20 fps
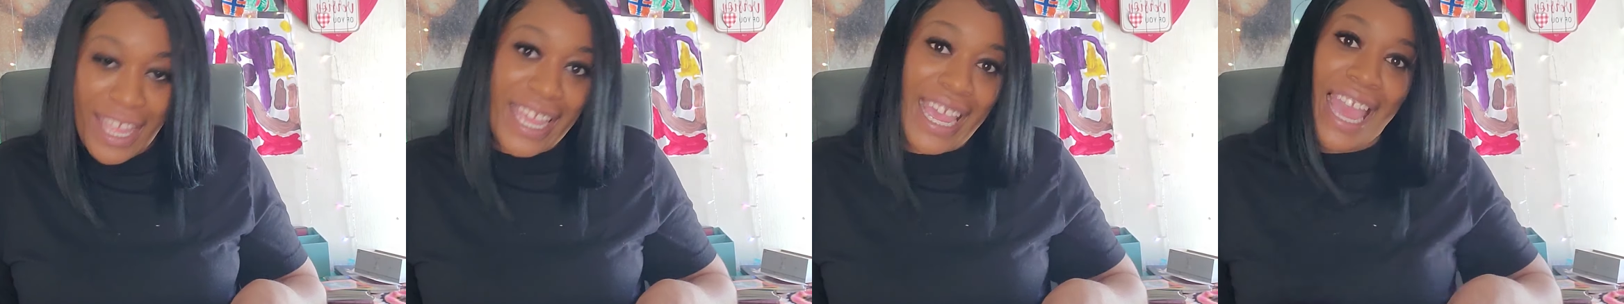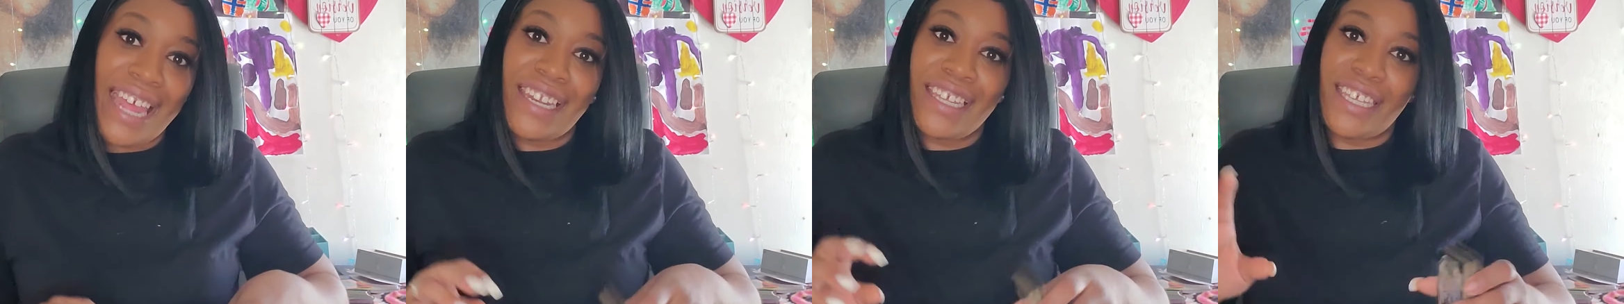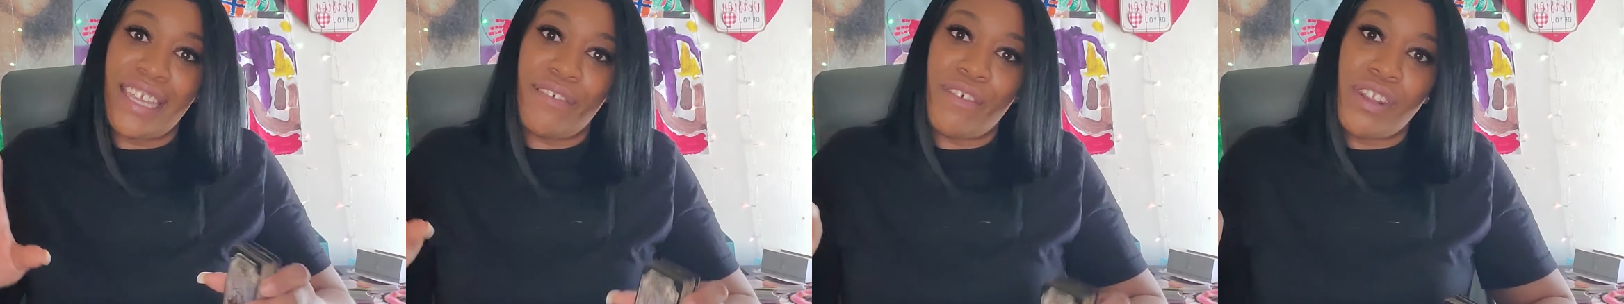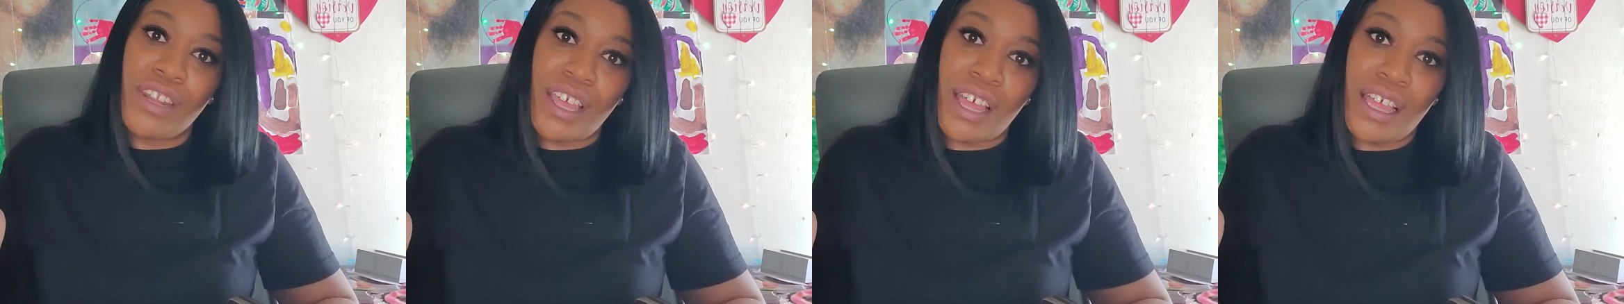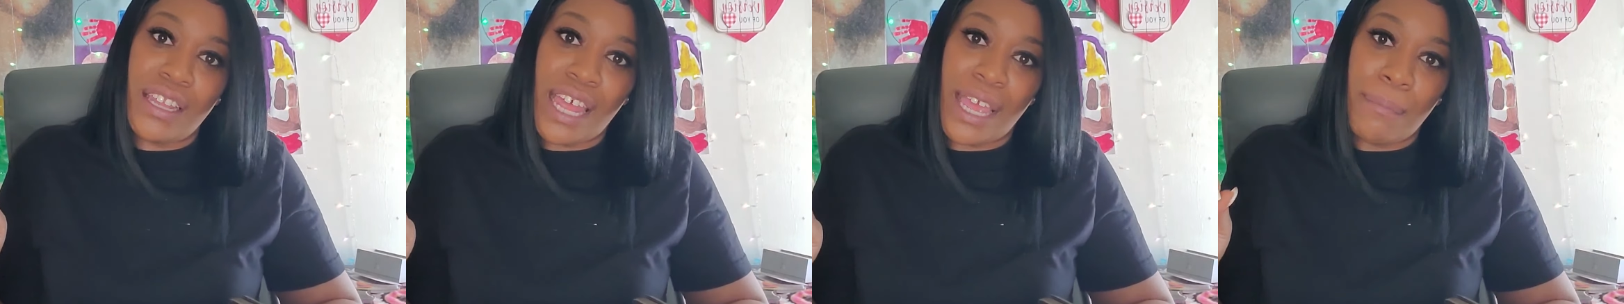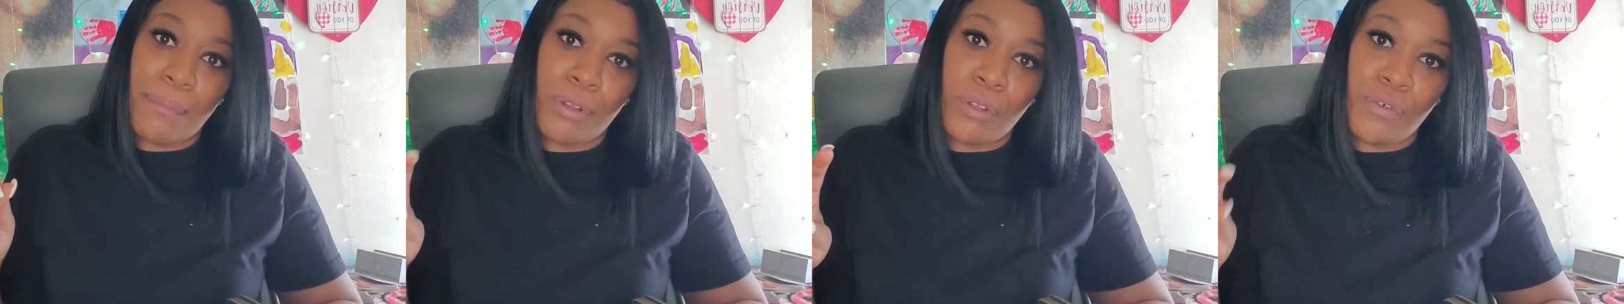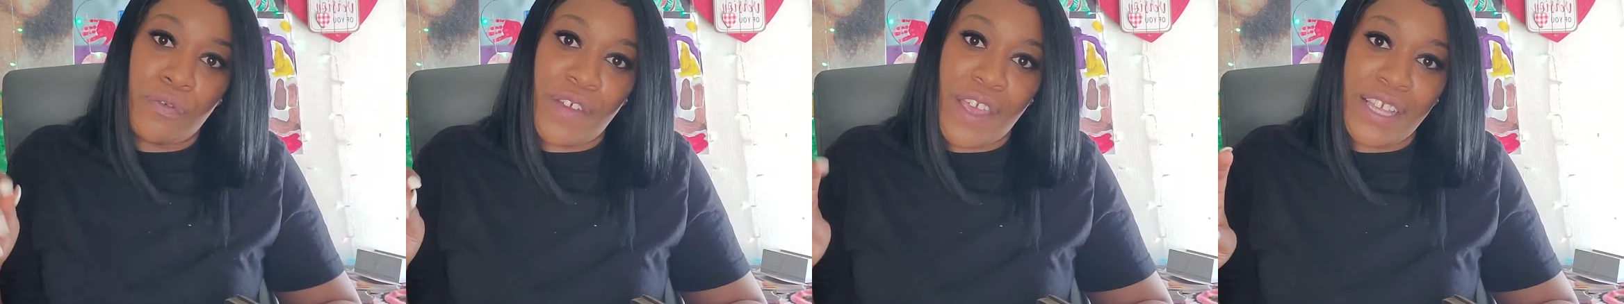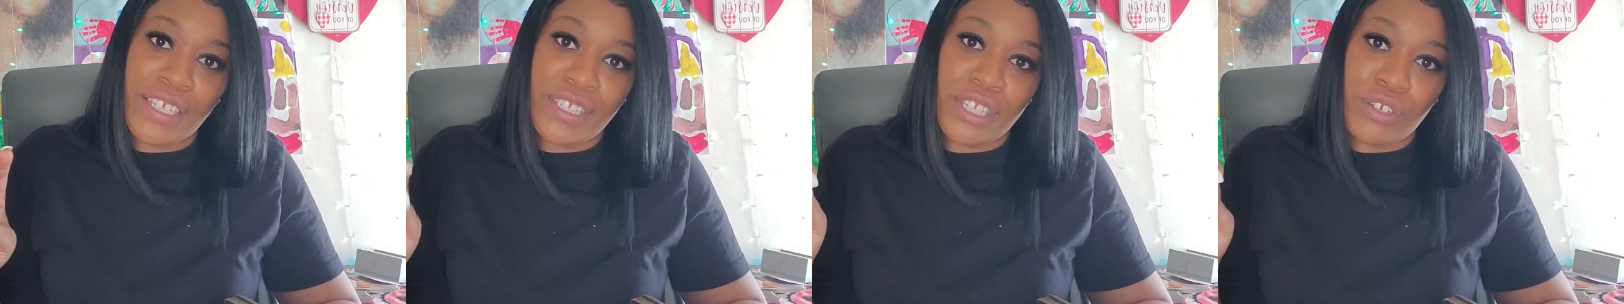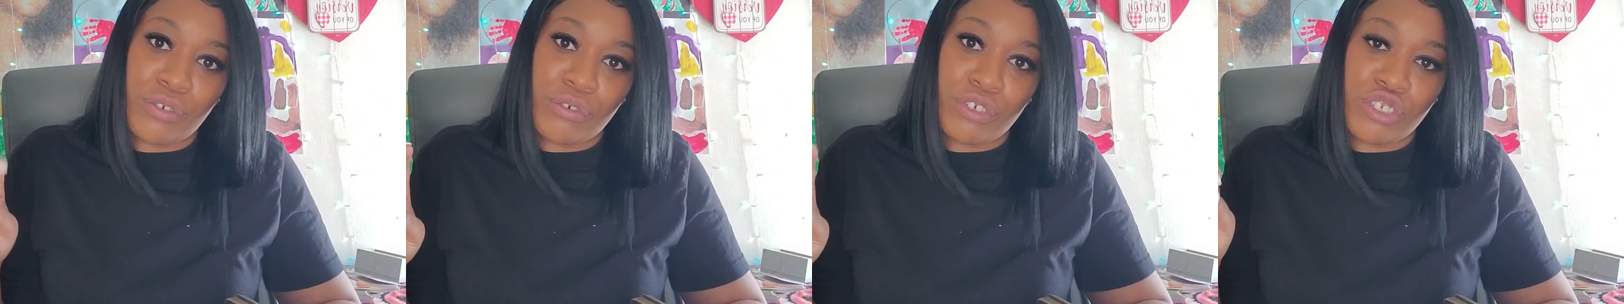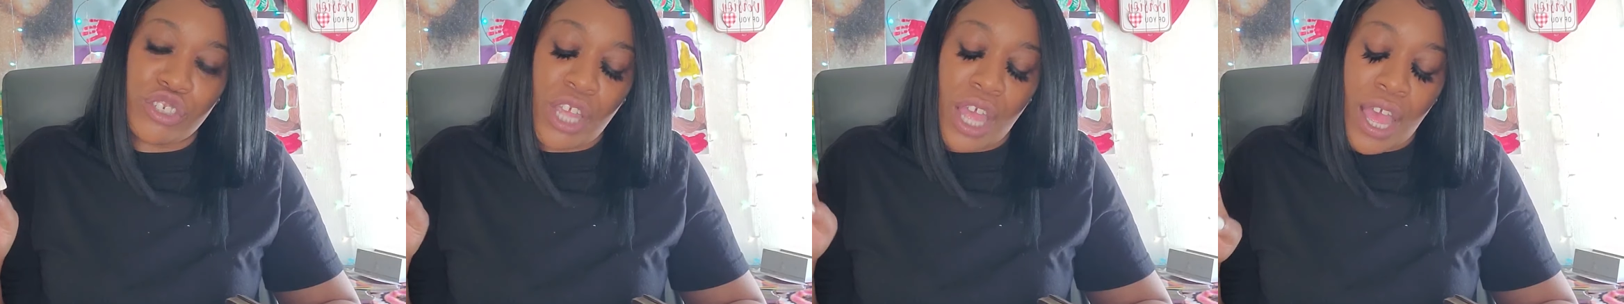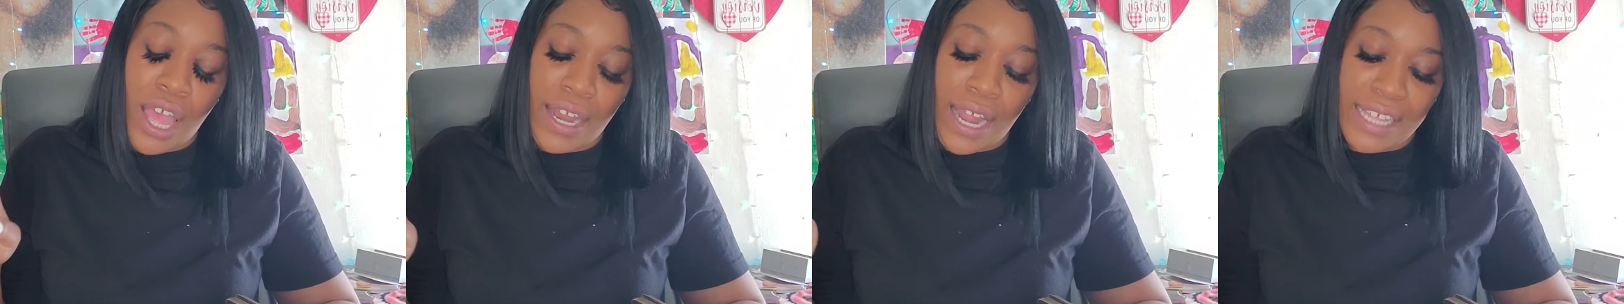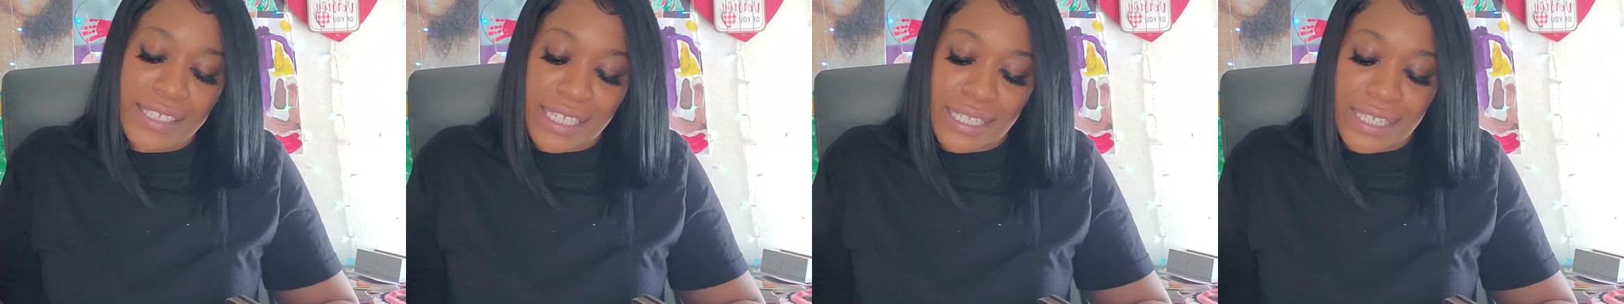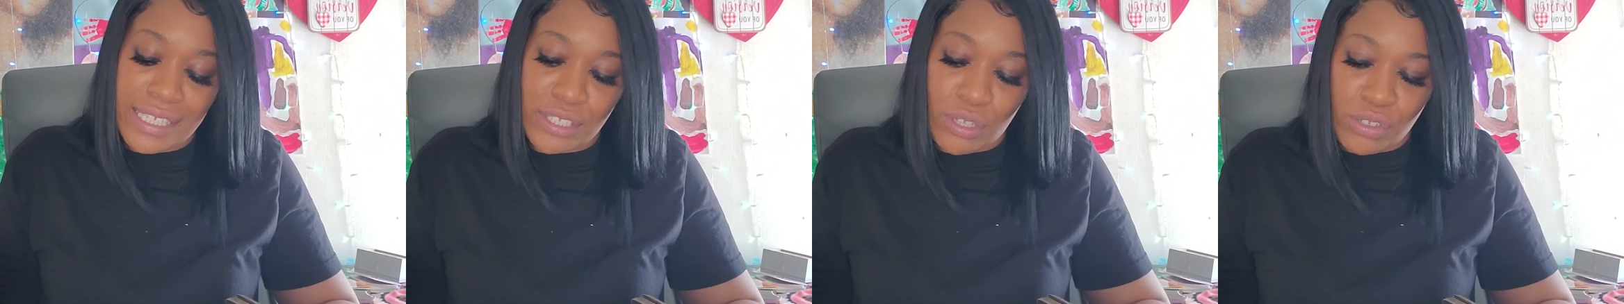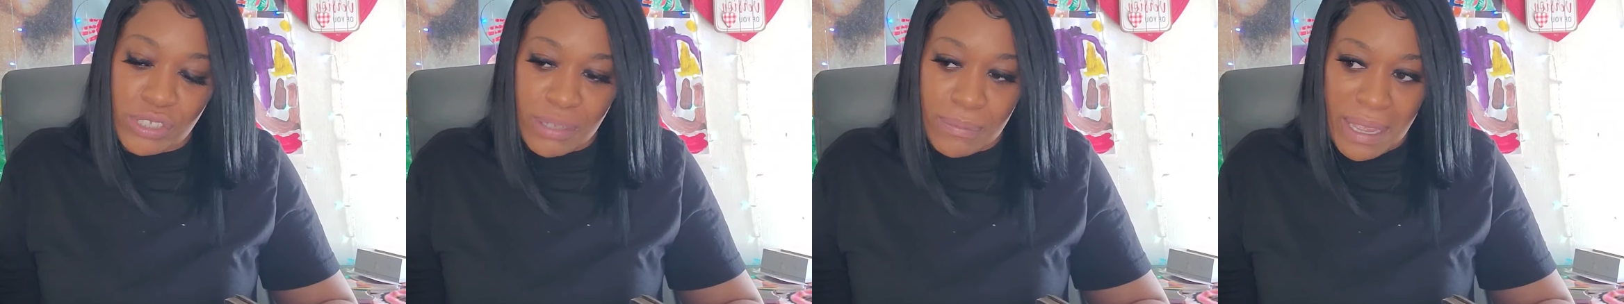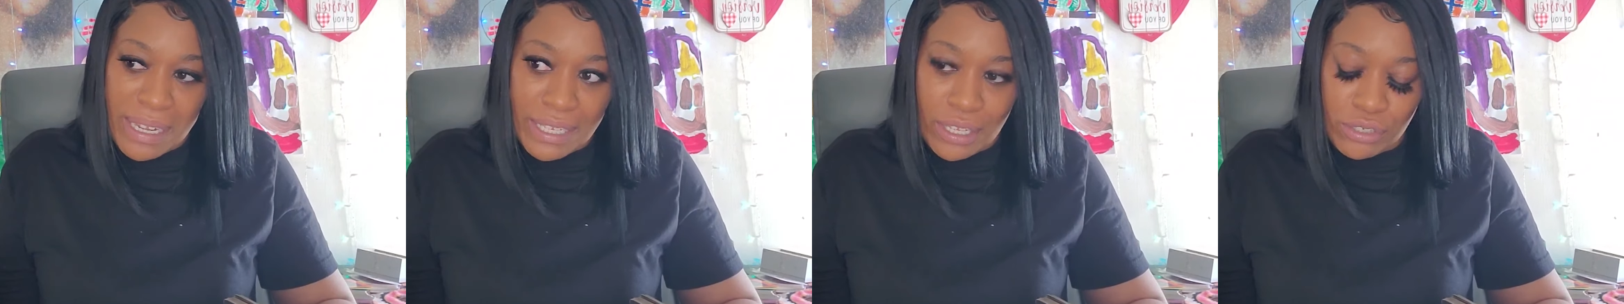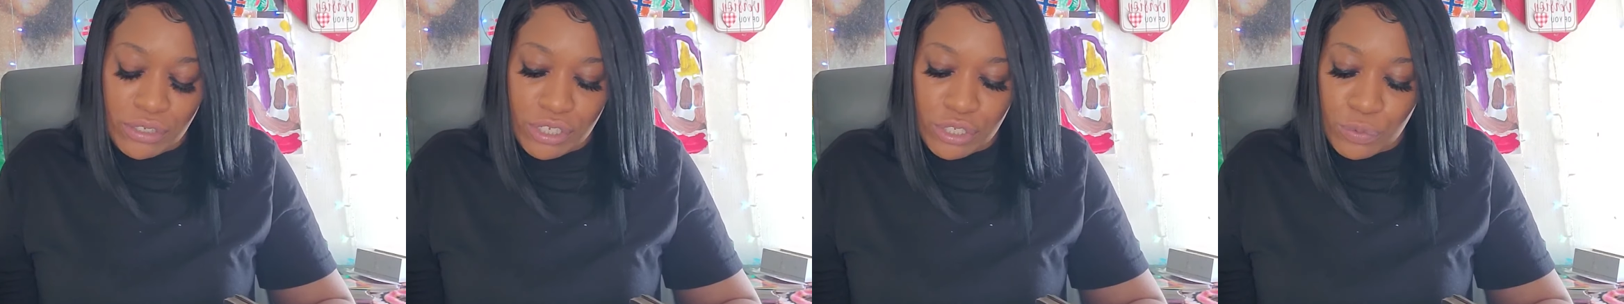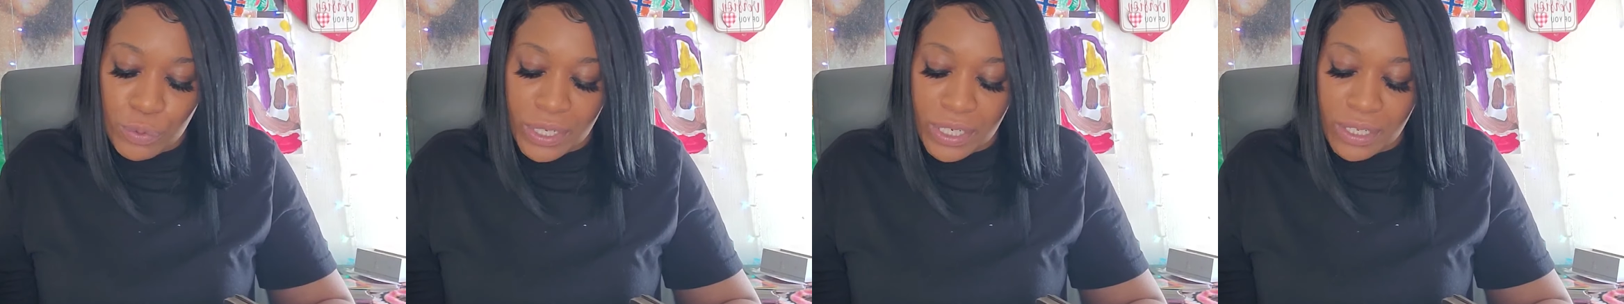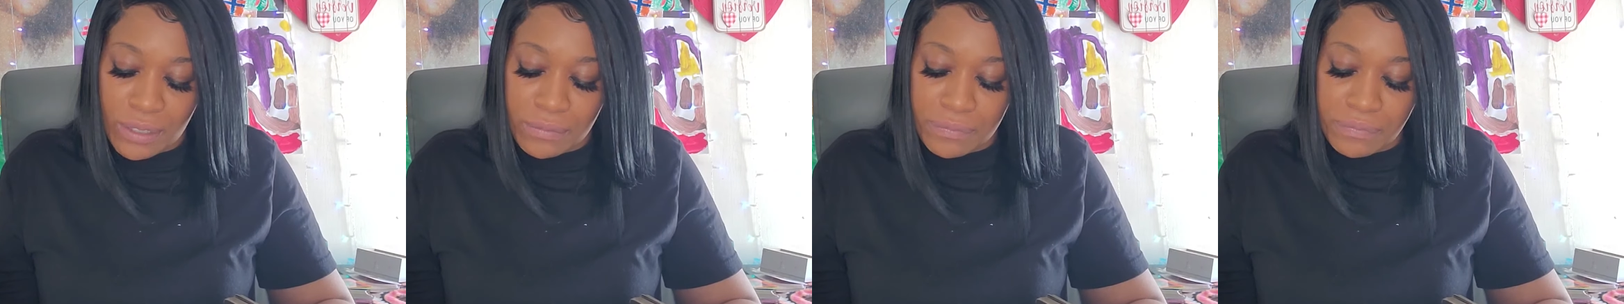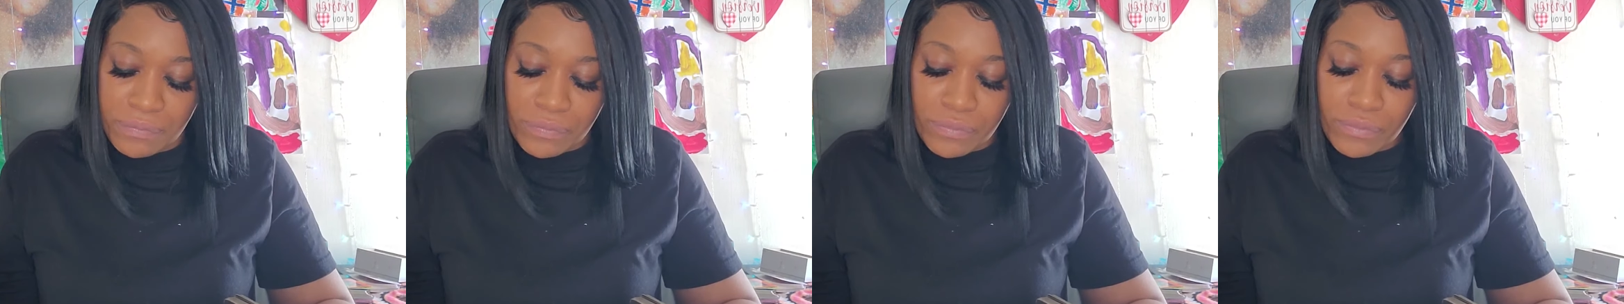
kind of giving a like Blueface and Chrisean i said this on somebody else's reading